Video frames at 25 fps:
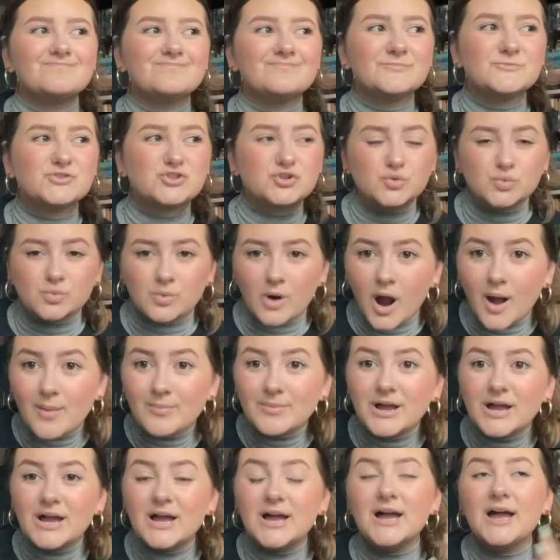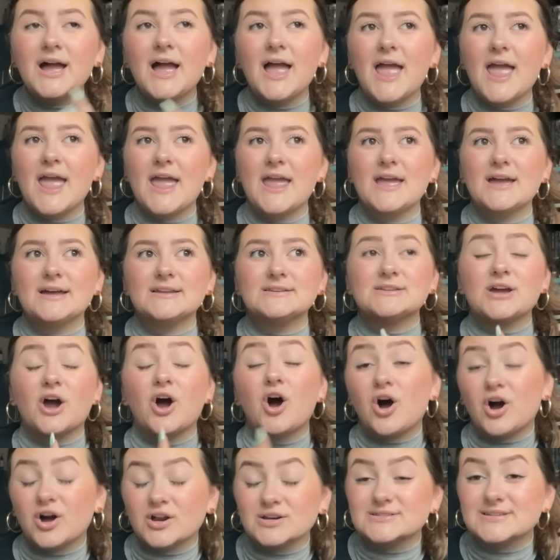trauma and a
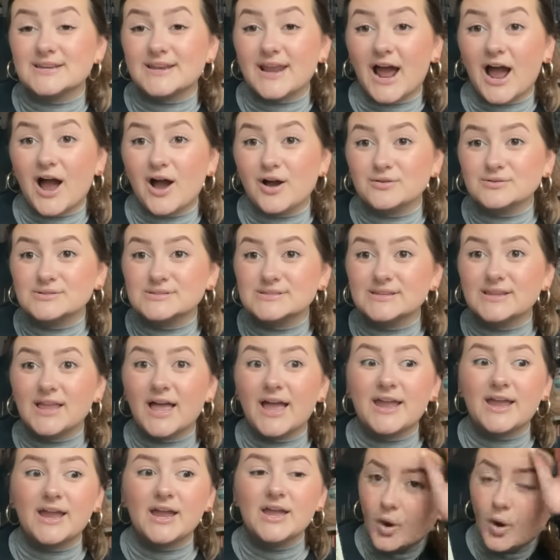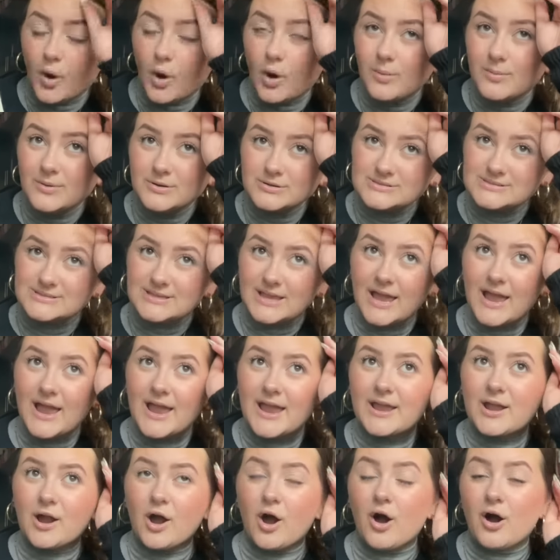haunted house. Like, almost
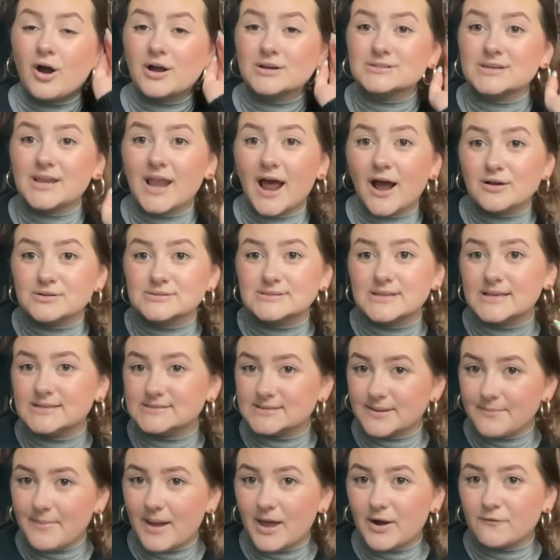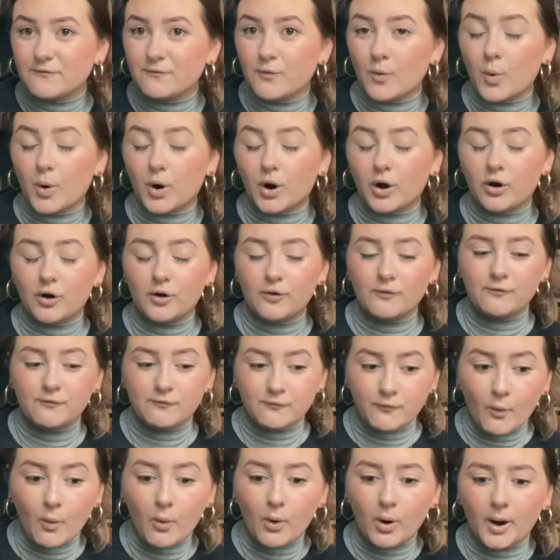like a haunted house is a metaphor
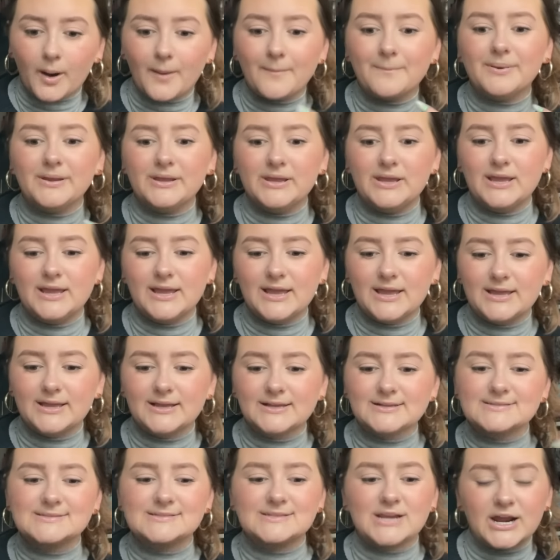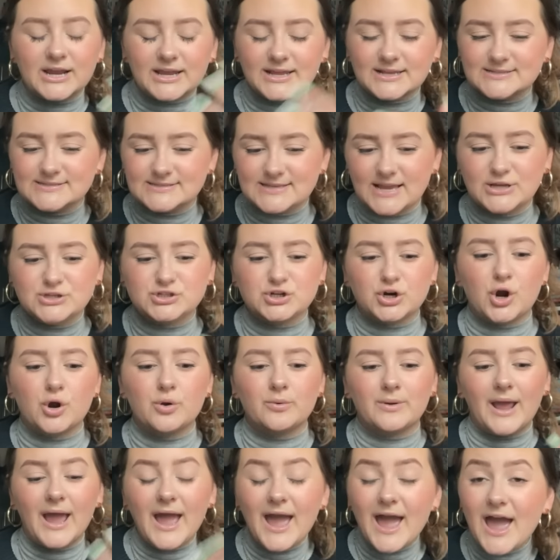for being stuck inside your
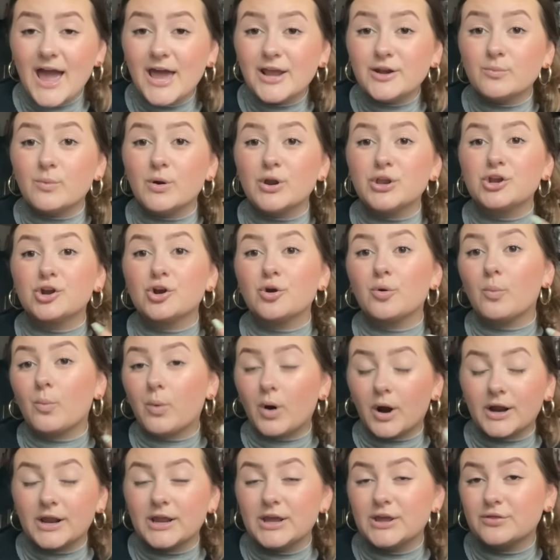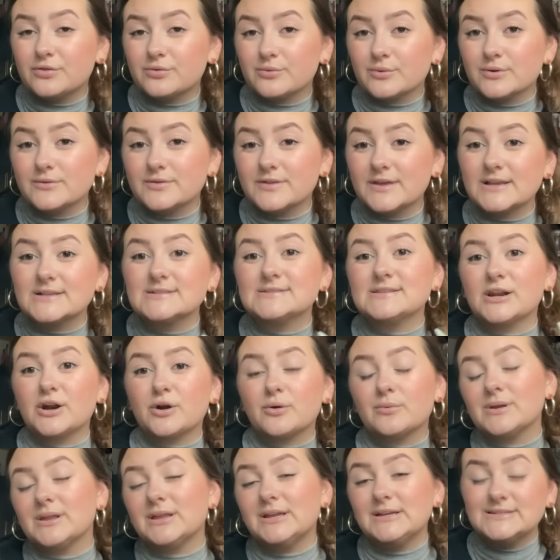own head when you're working through things that are
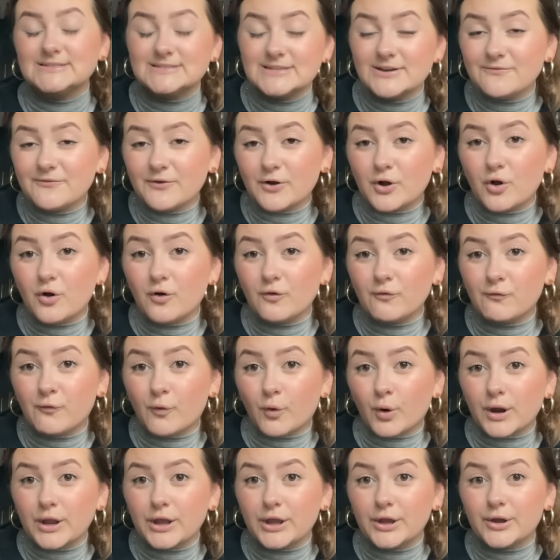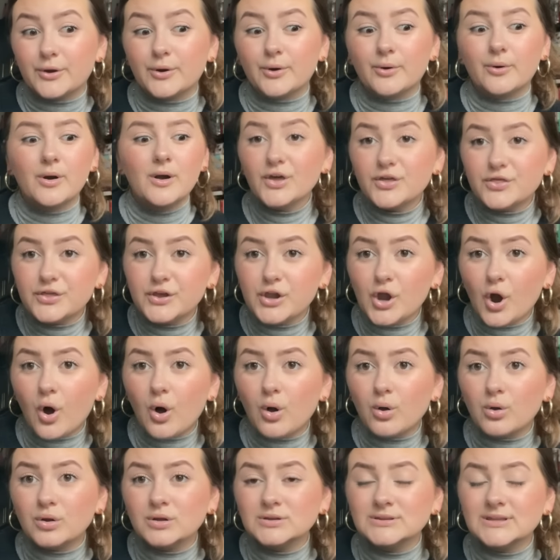really difficult for you. The
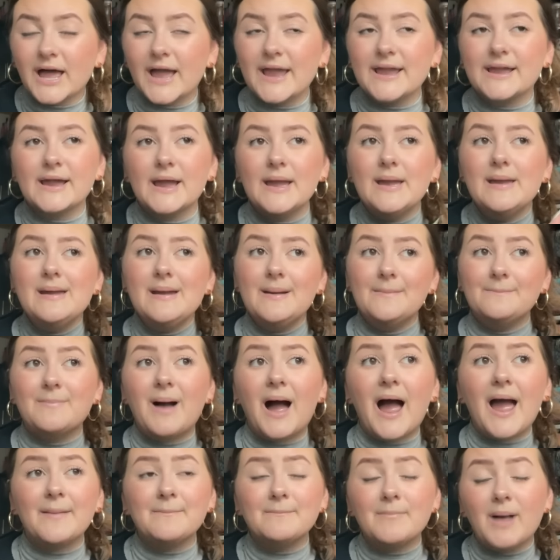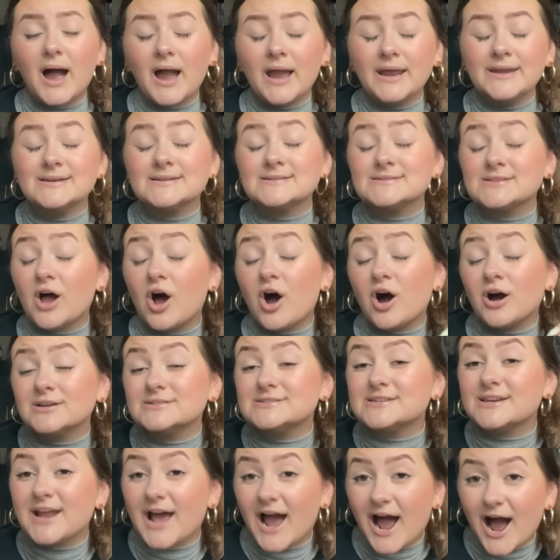whole, like, my mind is a
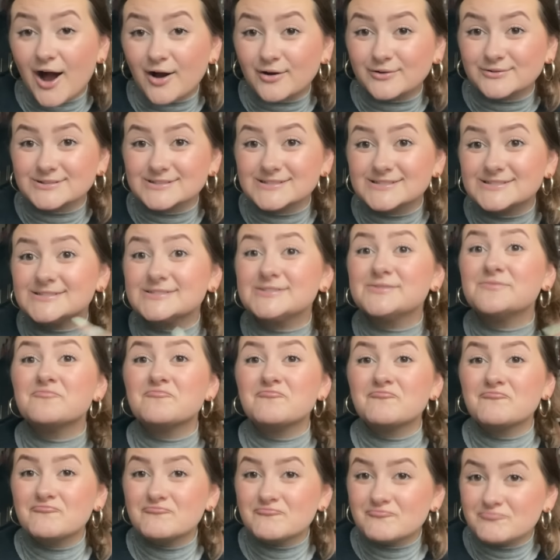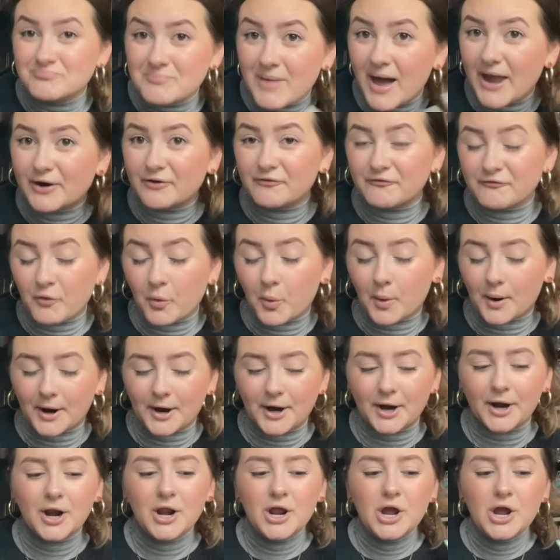haunted house metaphor